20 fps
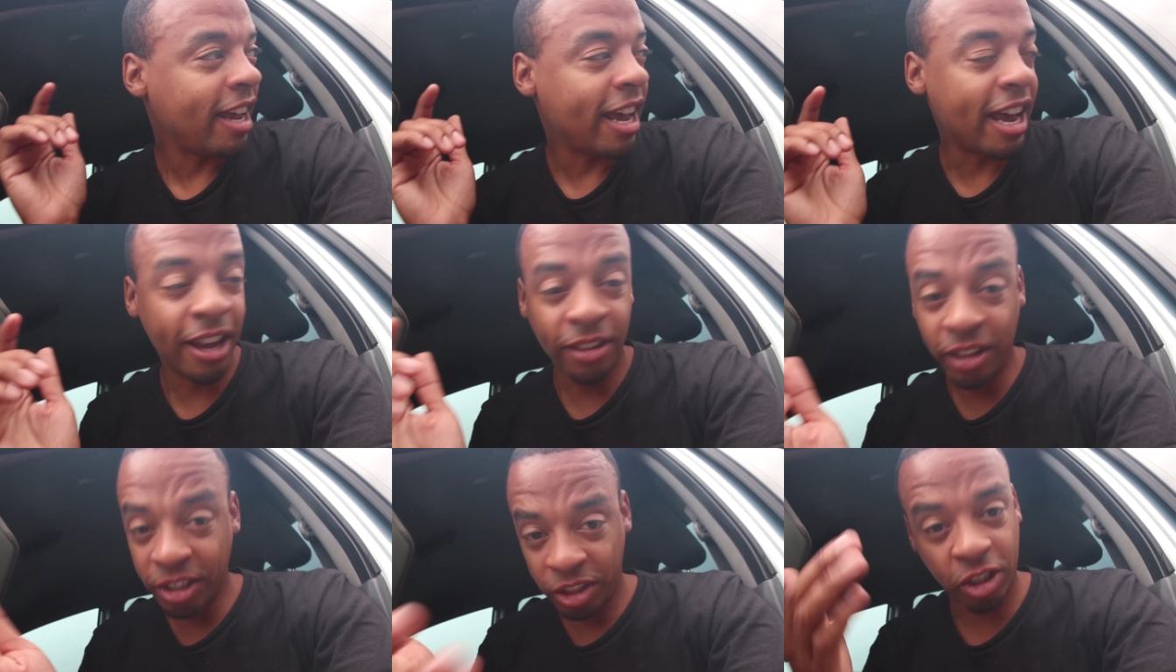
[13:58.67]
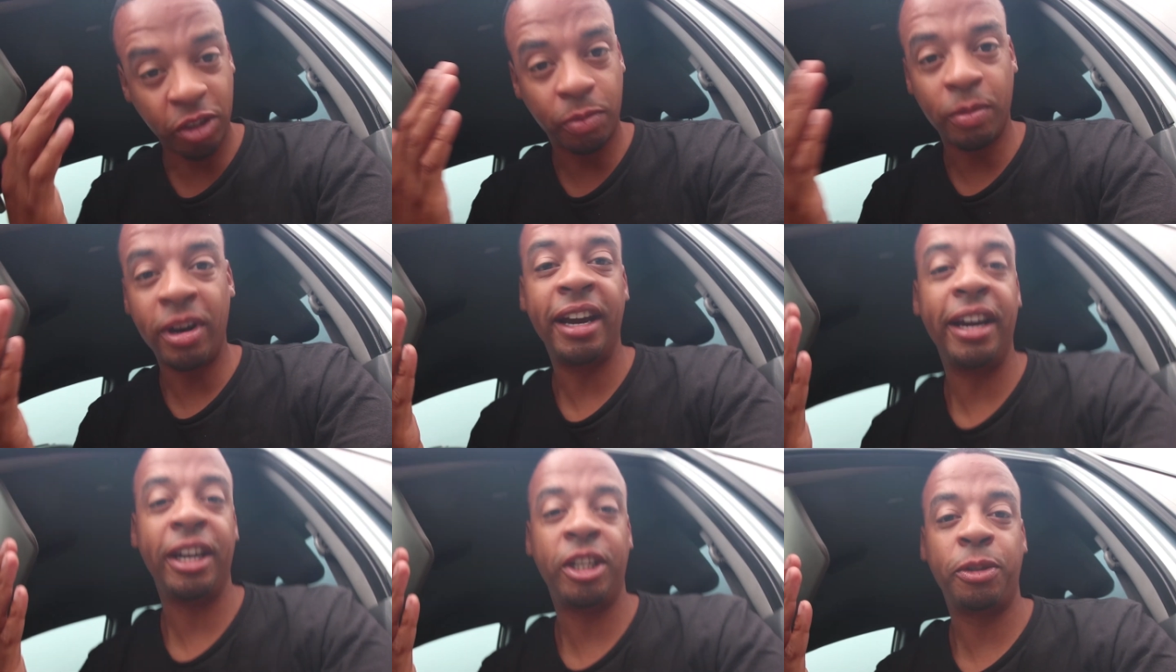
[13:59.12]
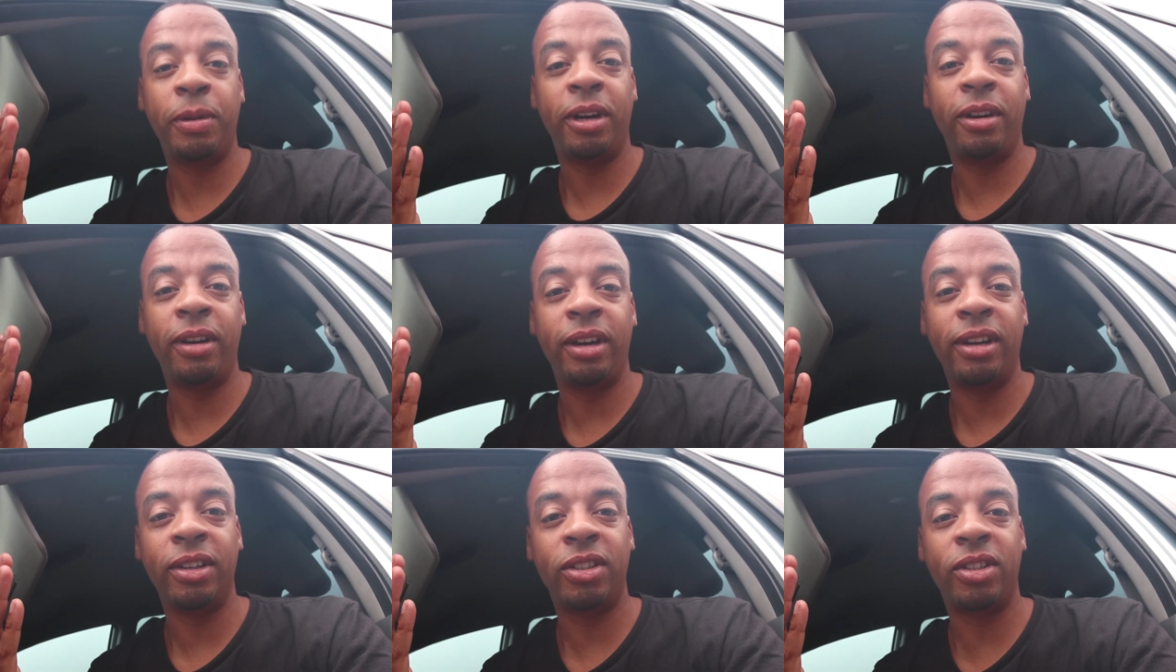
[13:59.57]
And this is my
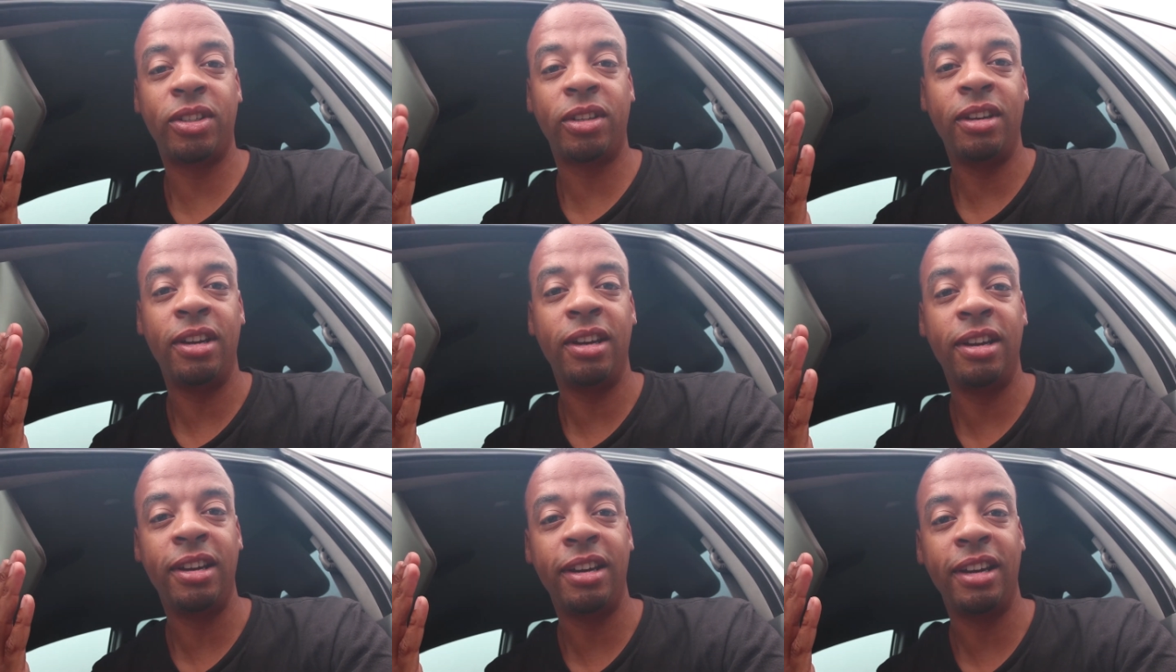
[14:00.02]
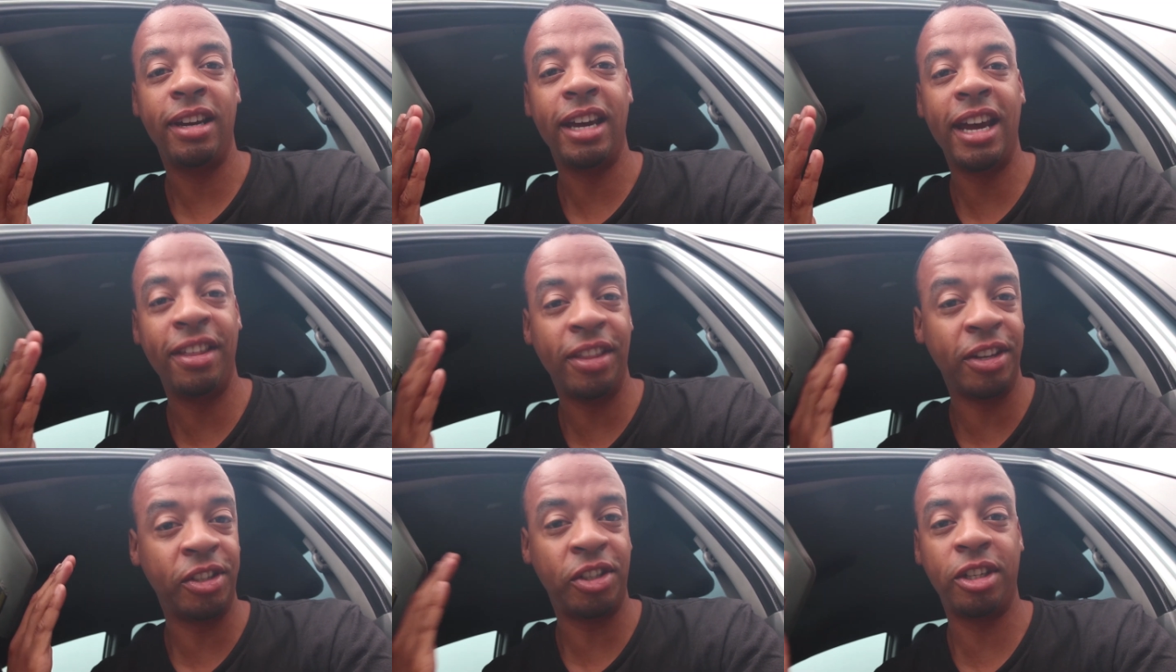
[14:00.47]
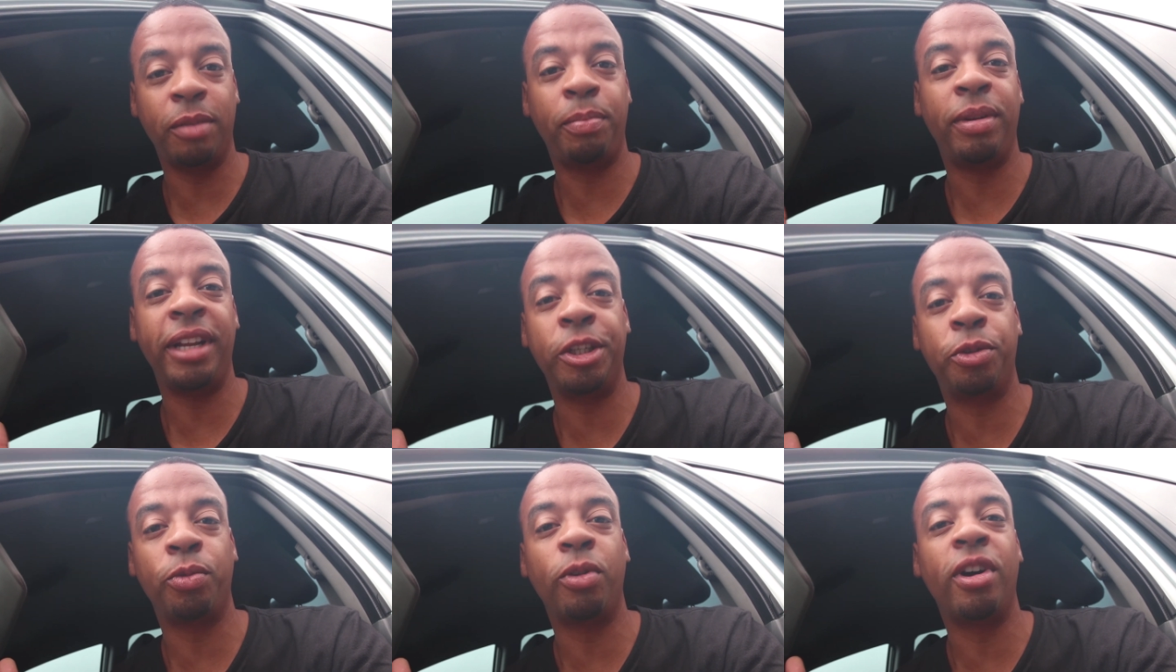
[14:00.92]
experience. And this is the
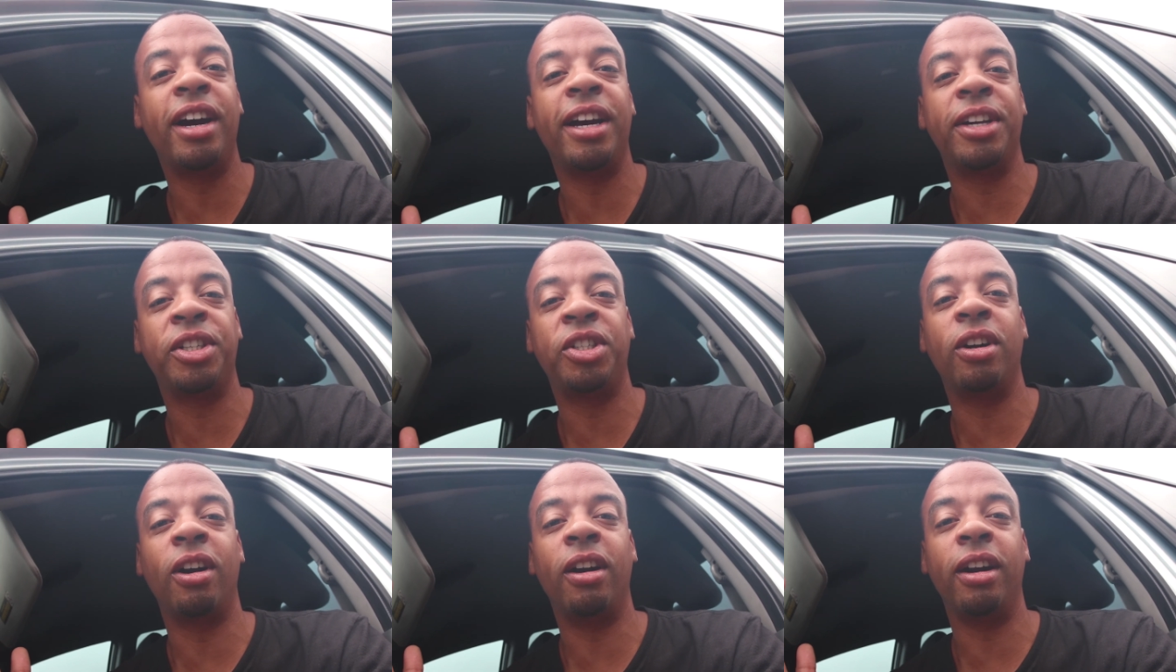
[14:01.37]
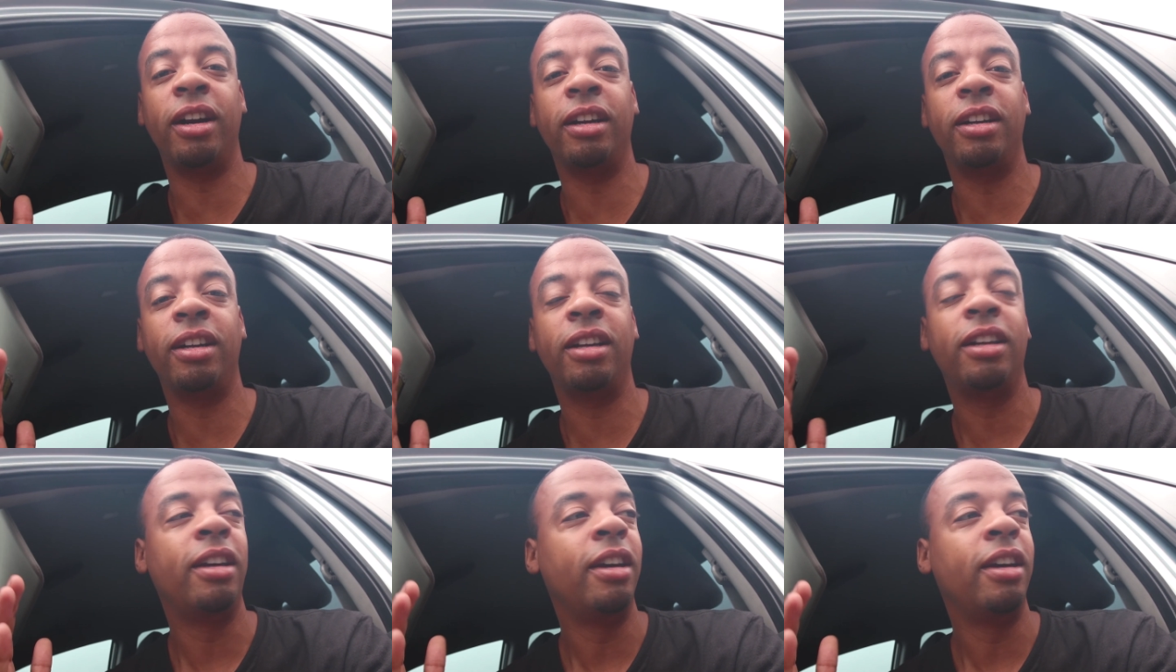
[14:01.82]
place where I started.